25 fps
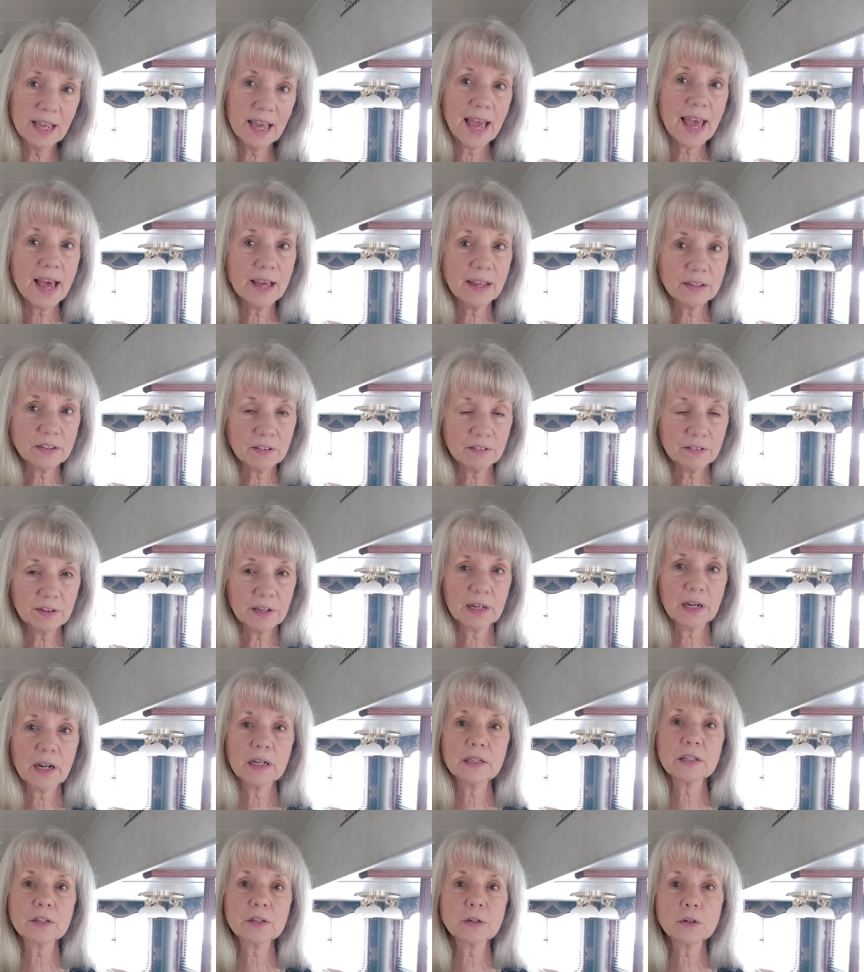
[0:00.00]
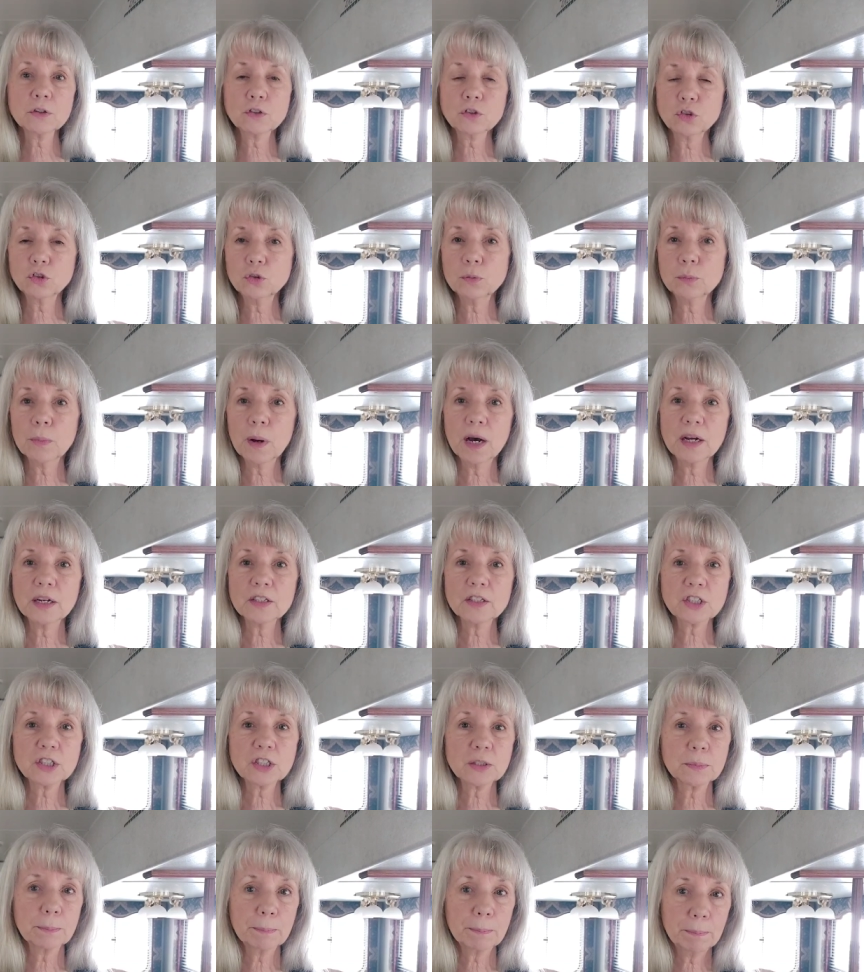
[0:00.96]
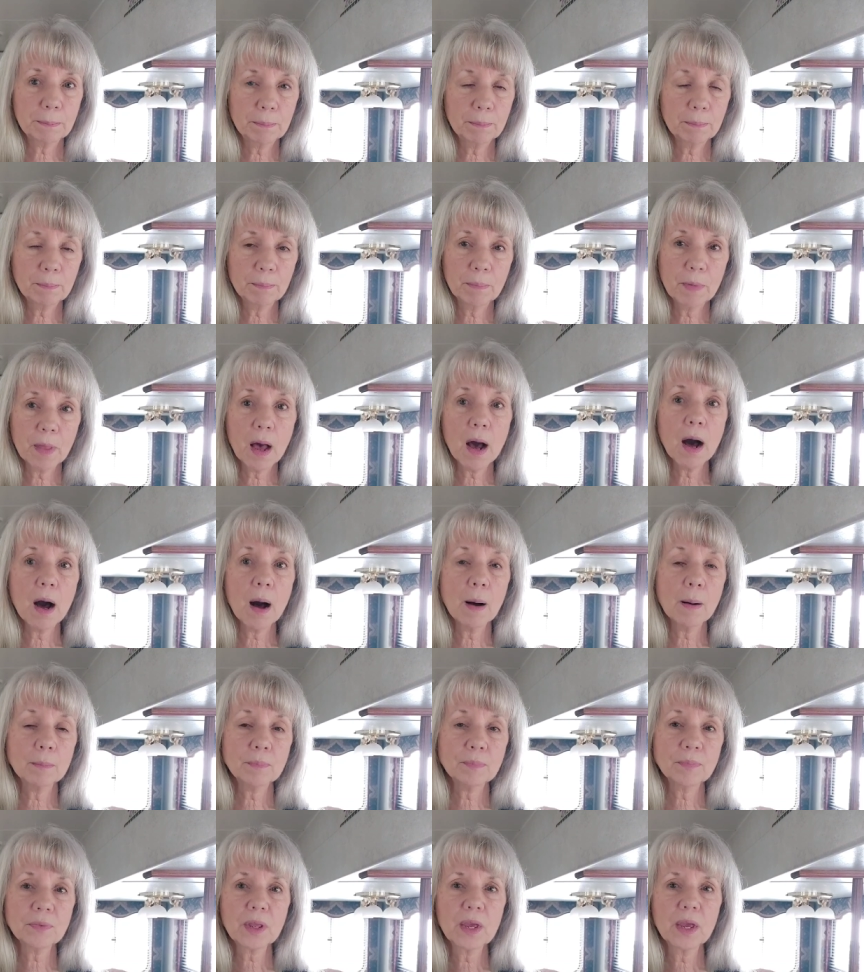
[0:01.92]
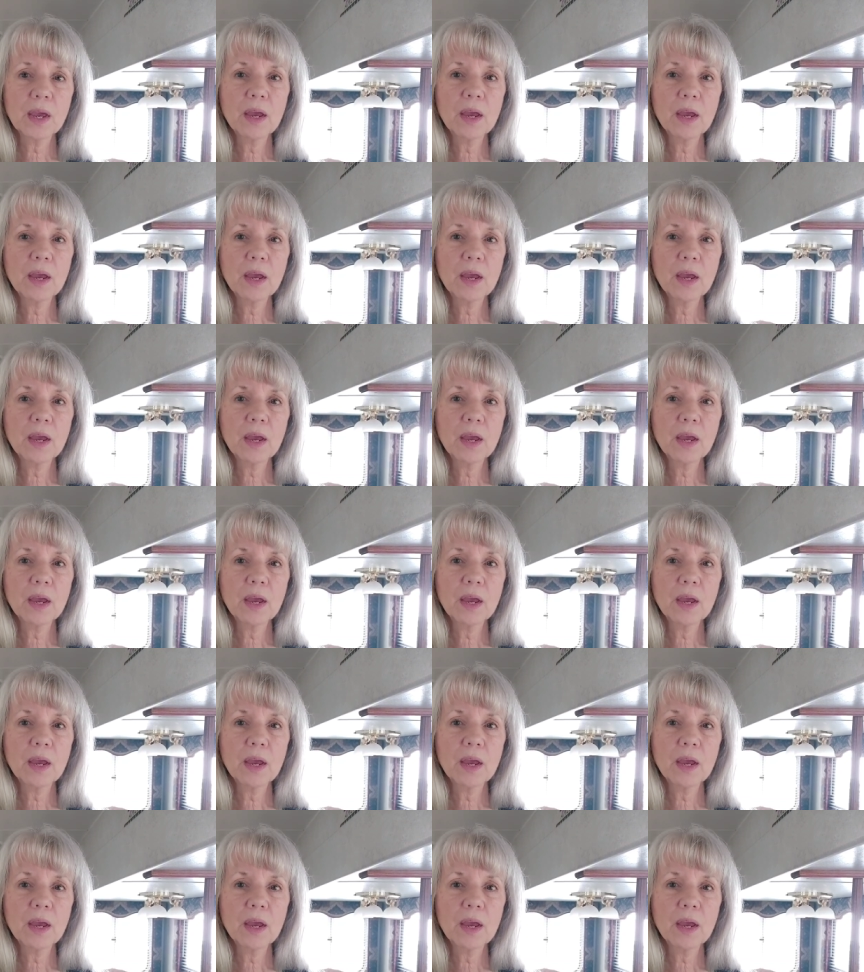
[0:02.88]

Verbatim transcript: end of it, a little too much um,